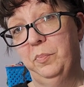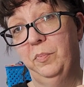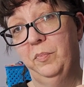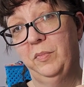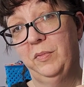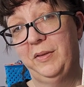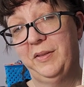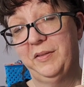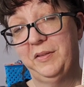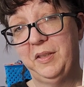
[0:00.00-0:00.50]

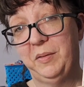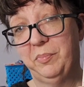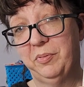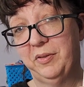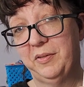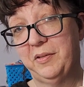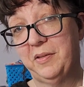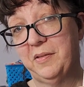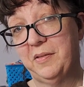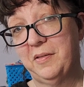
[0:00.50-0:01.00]
Disney
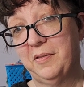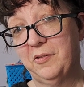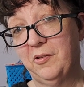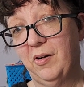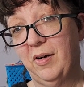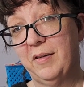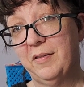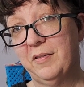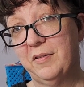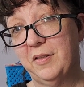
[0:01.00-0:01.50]
Princess and
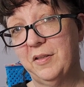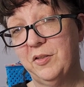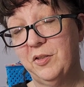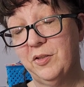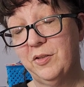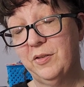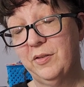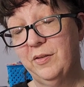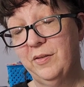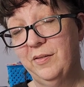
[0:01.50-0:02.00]
cross stitch,
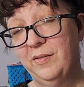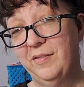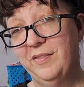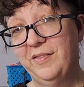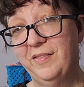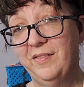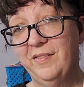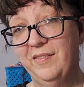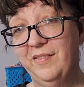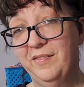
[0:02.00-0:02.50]

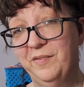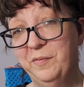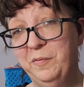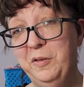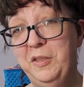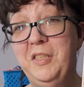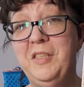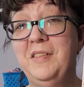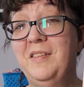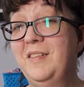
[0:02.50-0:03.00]

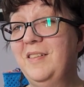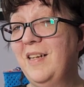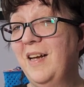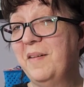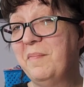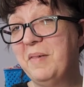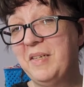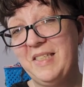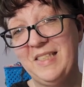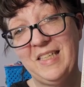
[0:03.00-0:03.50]
which is not
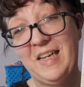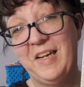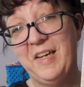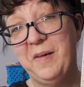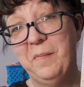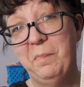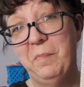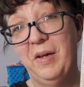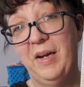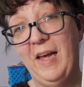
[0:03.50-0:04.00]
my style,
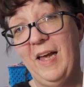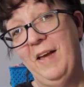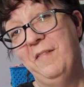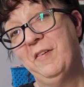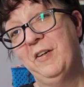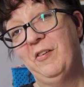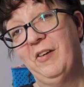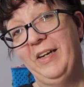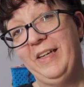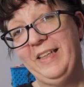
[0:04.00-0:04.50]
but I have a
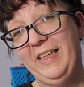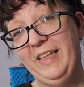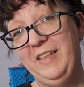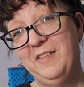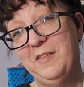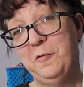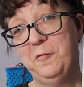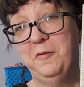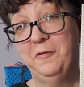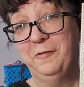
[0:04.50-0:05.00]
great niece
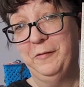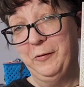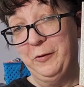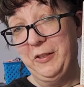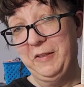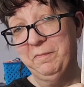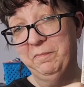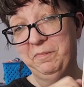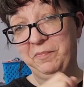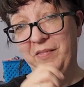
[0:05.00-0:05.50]
who's
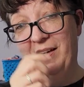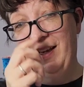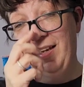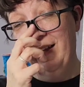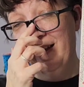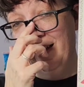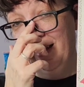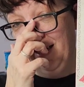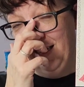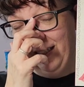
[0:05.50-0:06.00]
4,
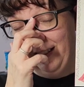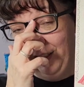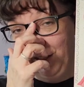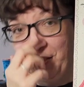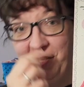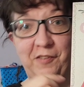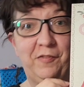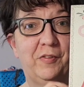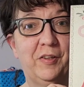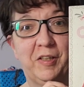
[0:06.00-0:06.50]
and
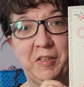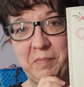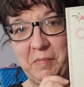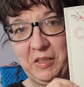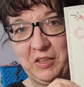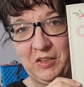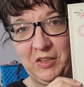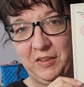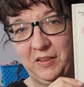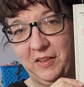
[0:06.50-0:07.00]
she's very
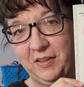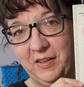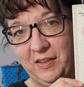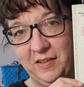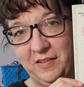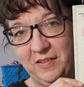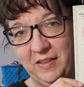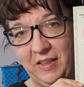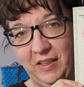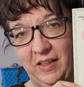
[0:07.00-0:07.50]
much into
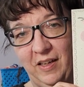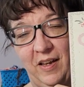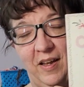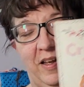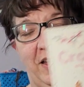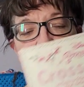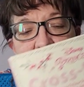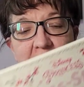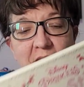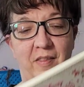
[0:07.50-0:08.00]
Disney.
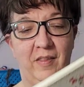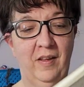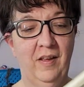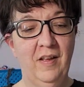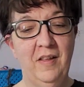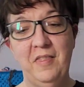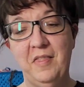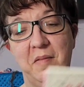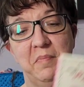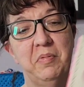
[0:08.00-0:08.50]
And
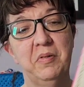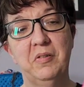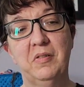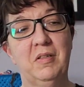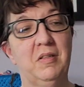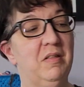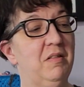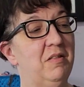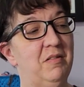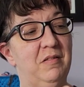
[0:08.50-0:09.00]
the book
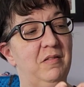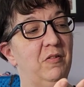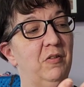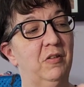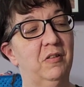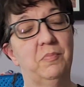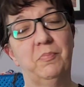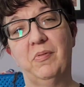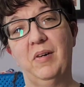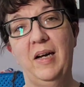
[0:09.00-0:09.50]

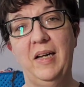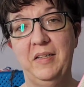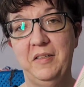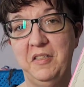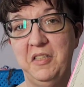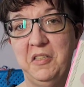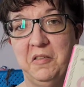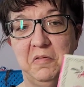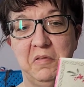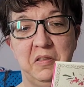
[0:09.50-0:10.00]
looks brand
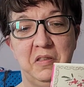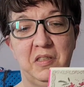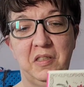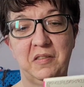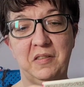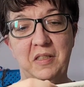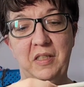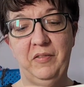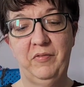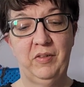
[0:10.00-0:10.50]
new. It
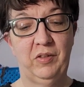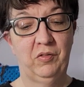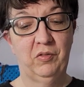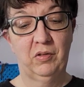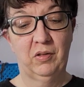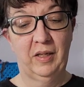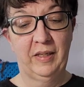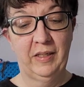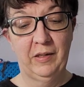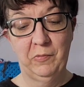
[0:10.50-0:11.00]
doesn't even look
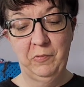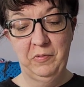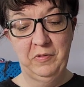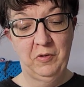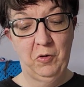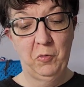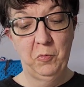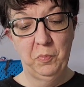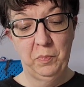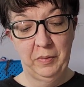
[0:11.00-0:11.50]
like it was
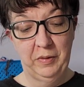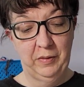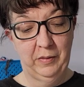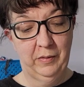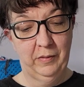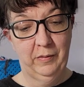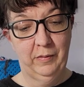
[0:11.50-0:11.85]
opened.